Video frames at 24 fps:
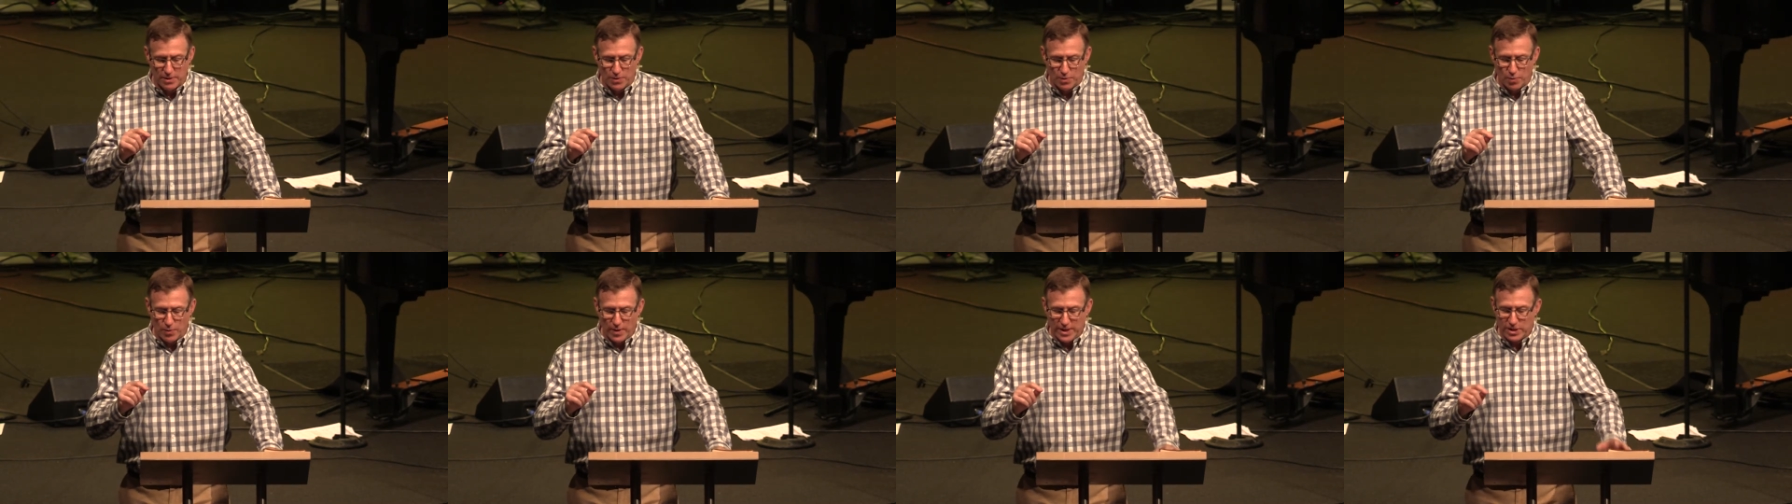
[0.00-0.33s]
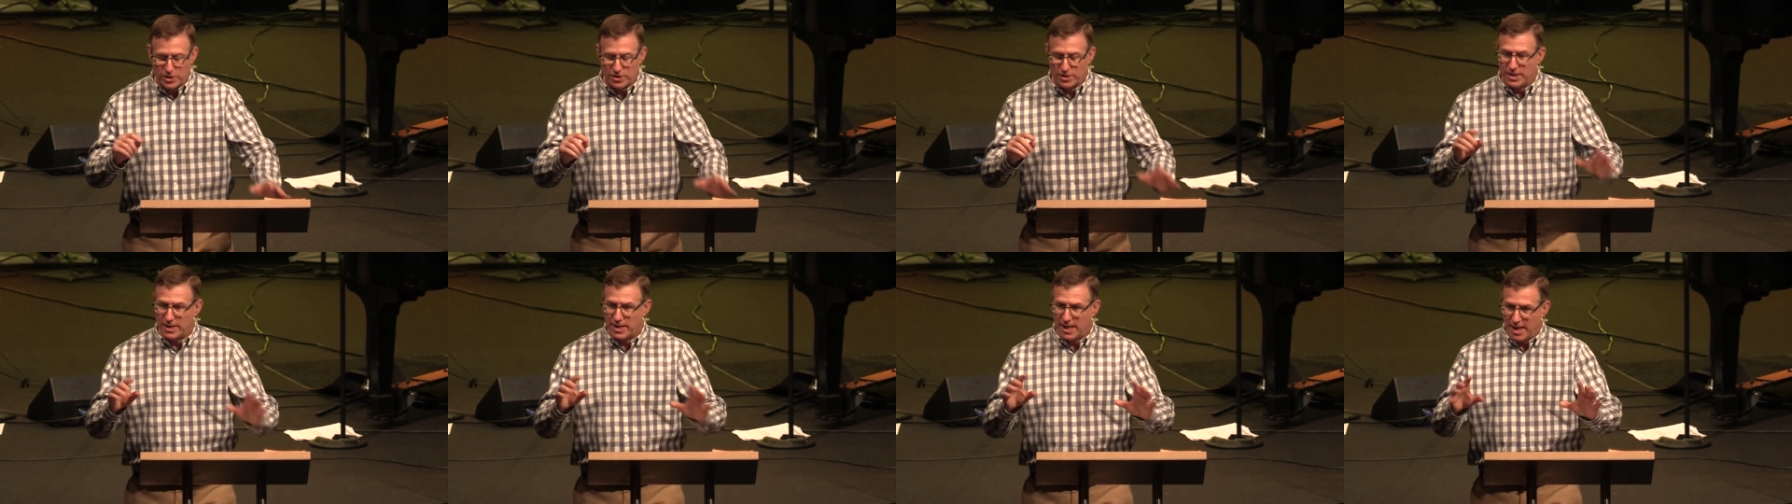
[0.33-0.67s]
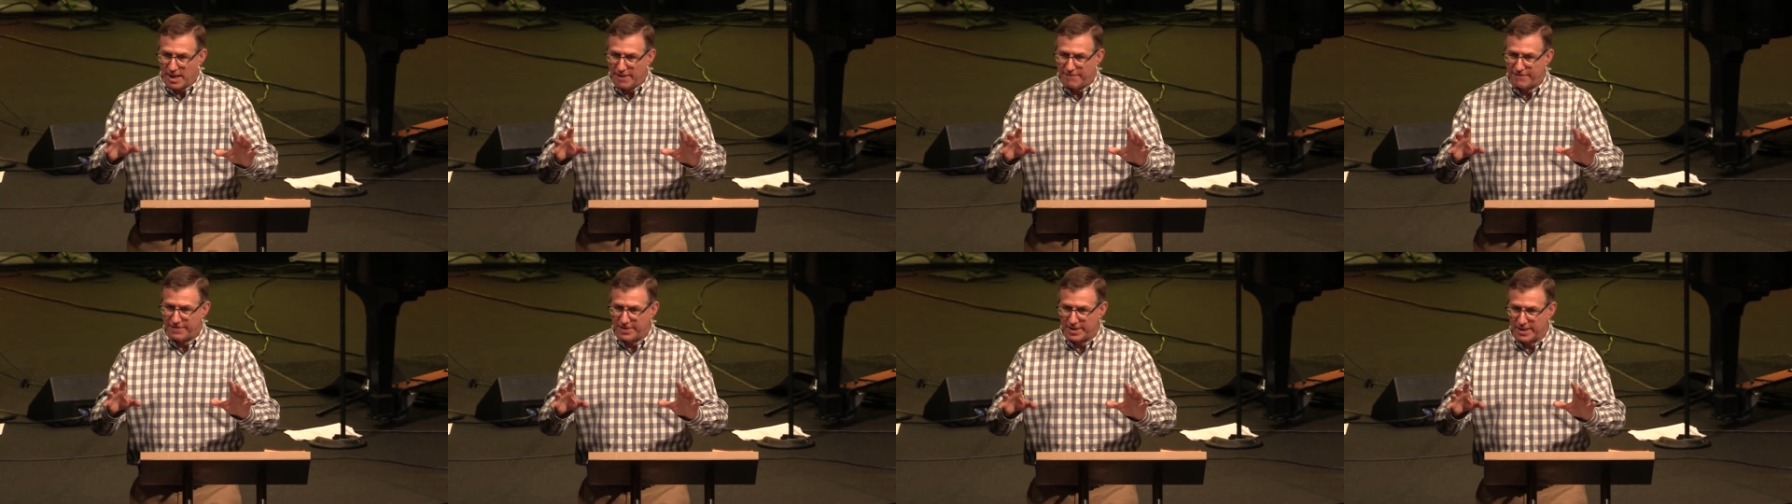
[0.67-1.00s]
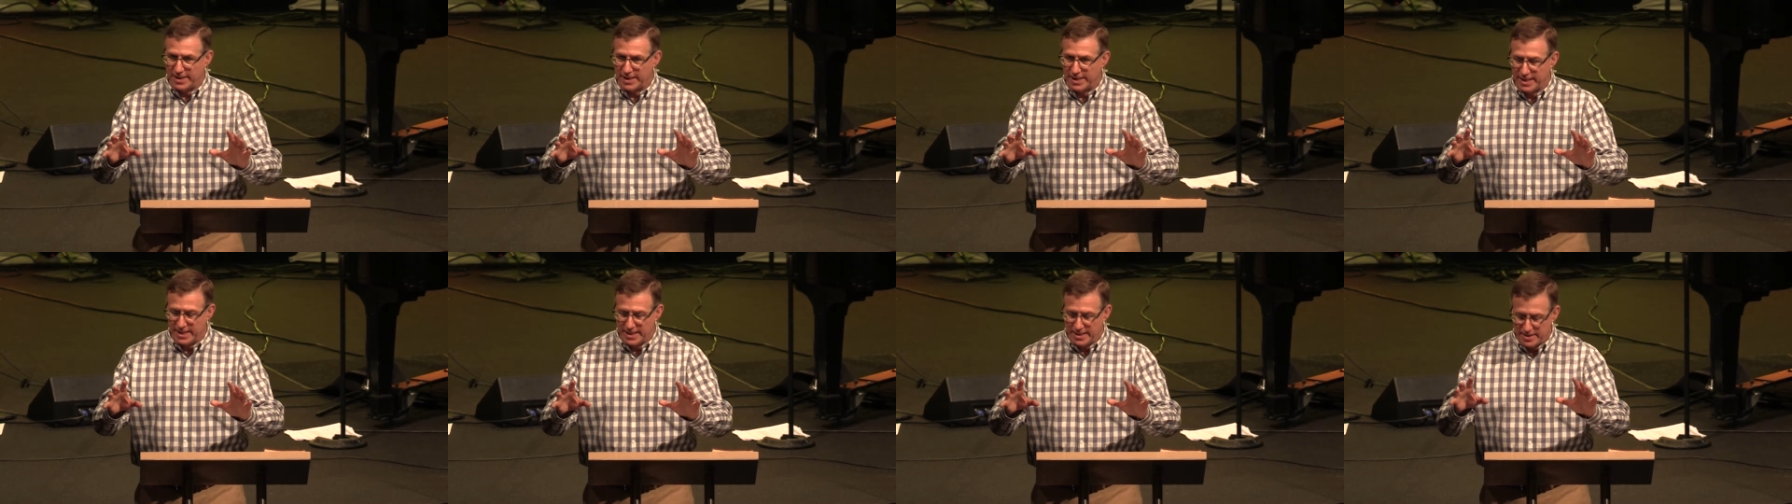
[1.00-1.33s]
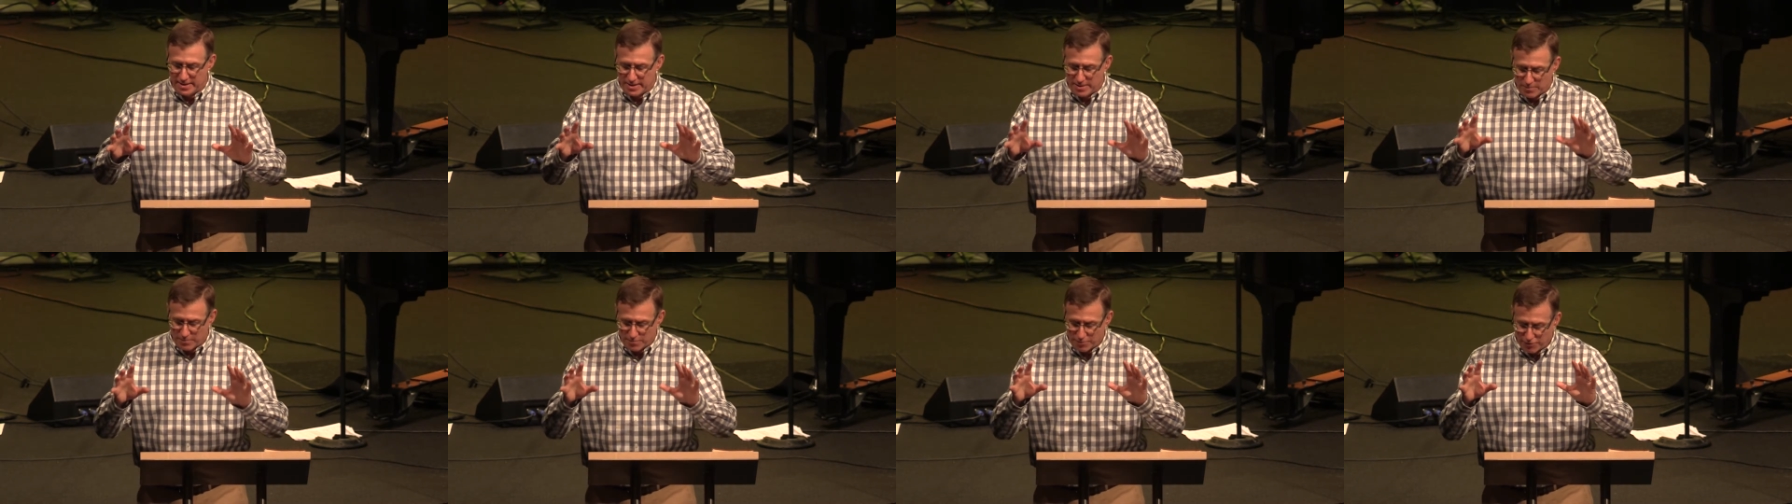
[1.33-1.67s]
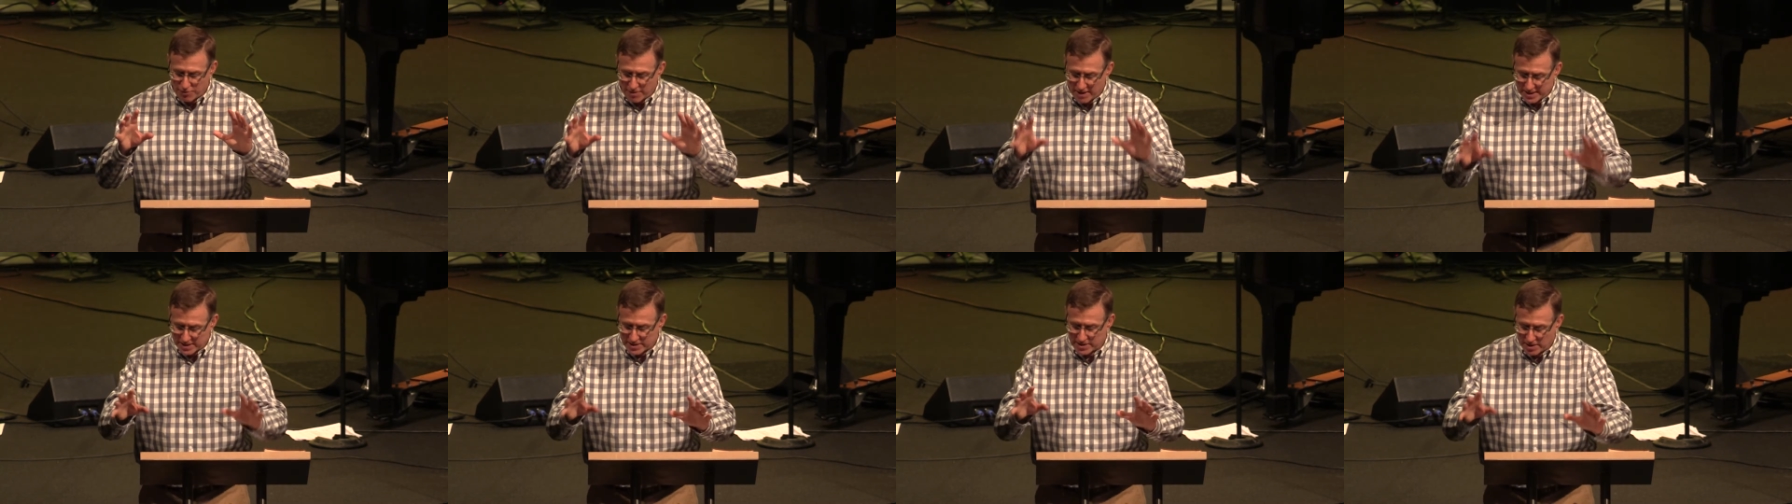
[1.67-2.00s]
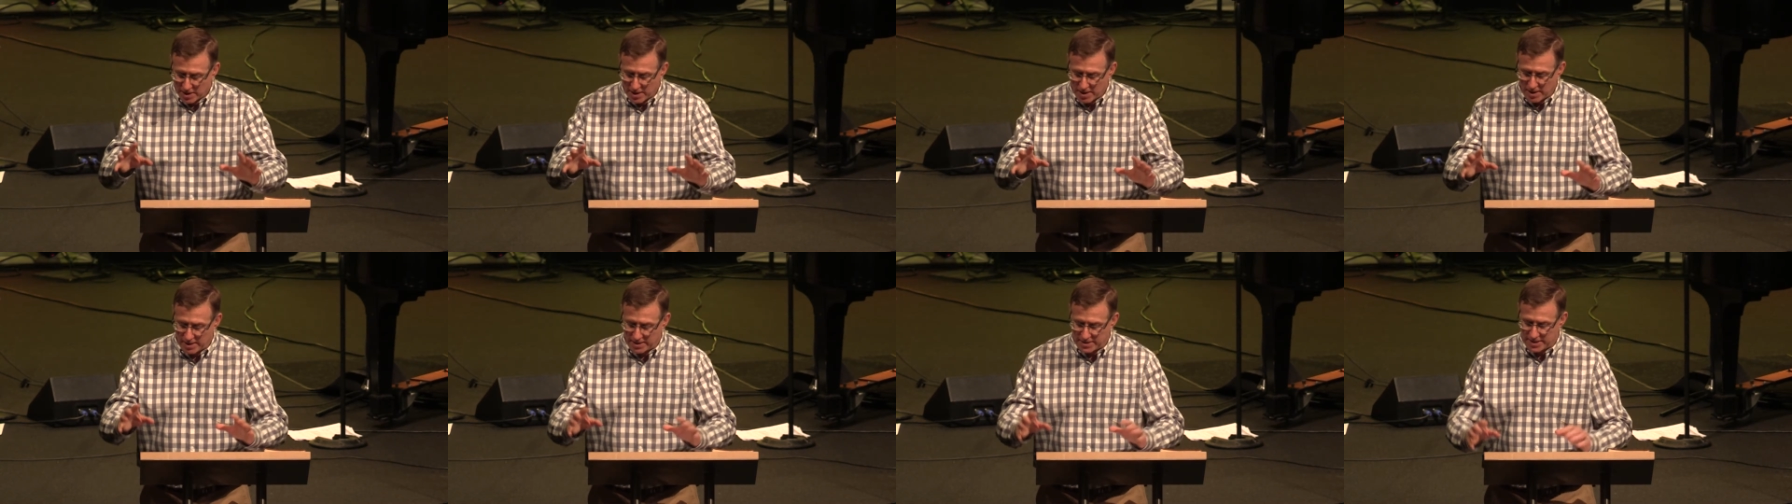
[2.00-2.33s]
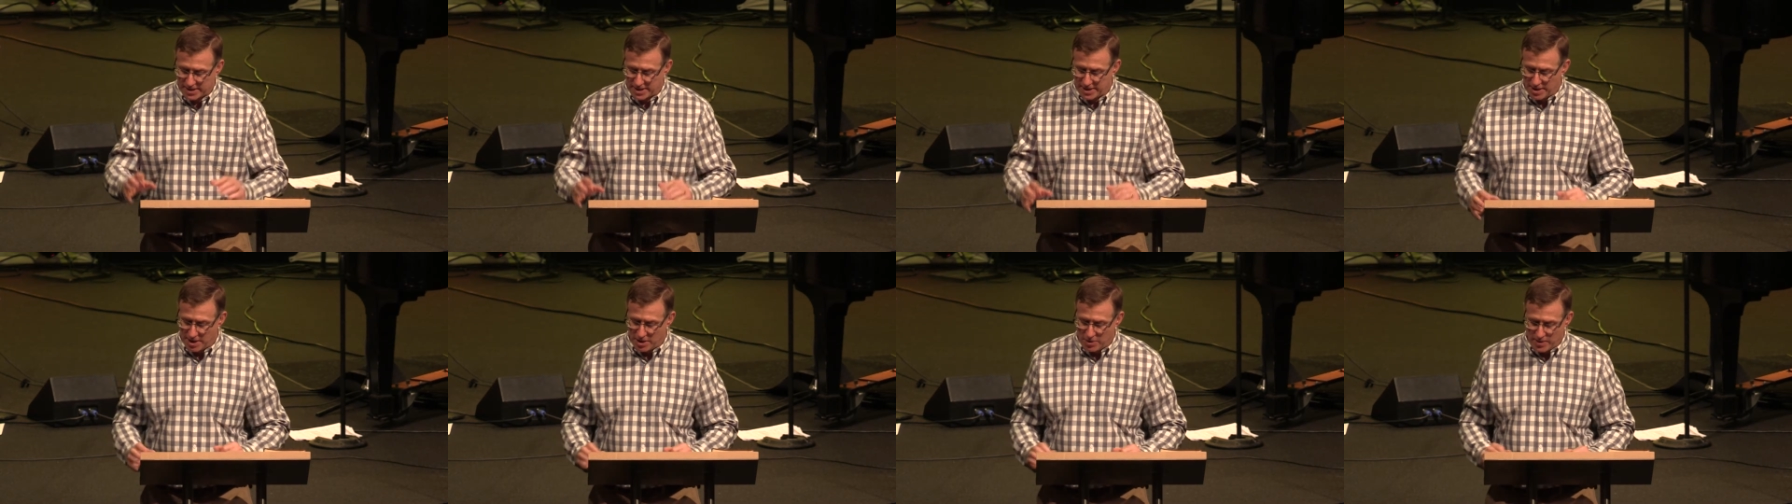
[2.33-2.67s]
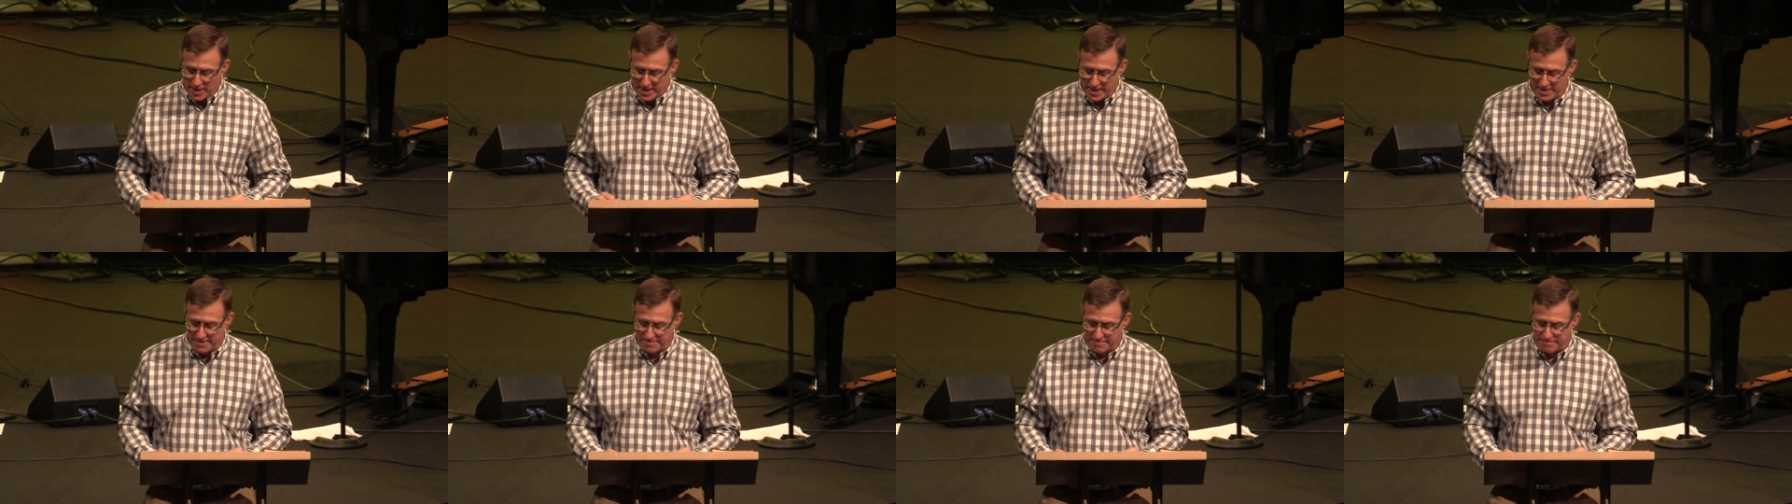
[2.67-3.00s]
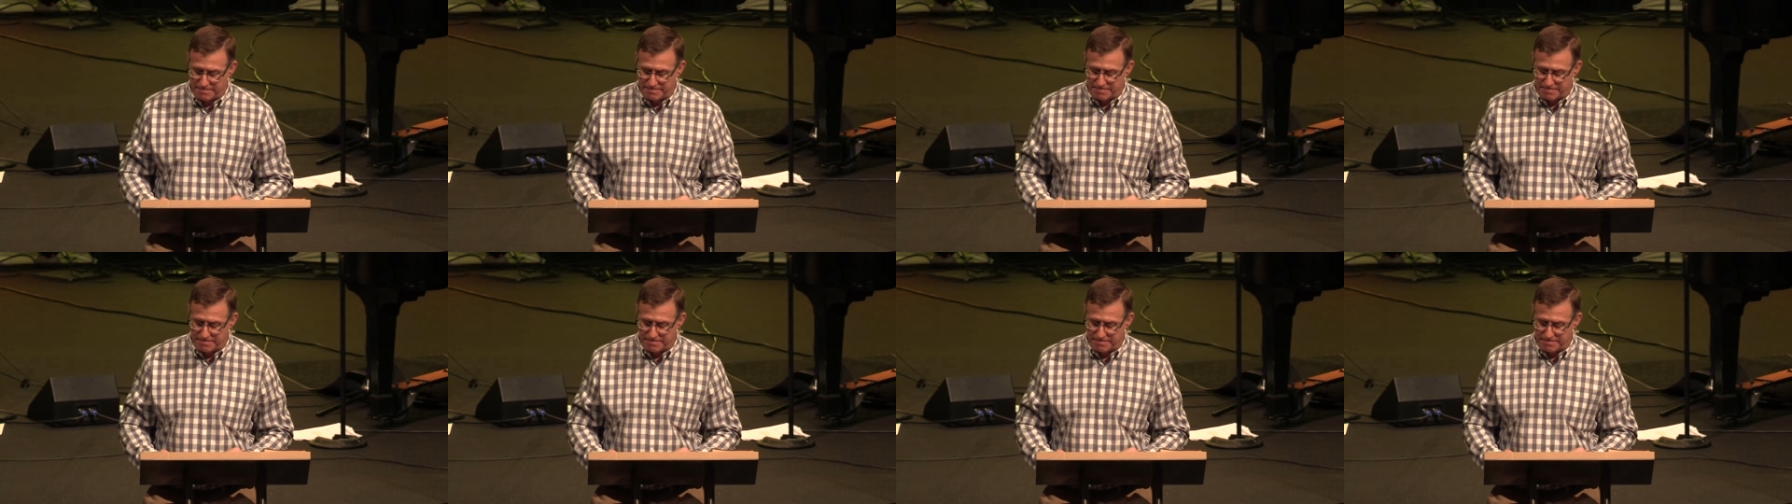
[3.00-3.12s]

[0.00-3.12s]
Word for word: we should confidently press on to know Him.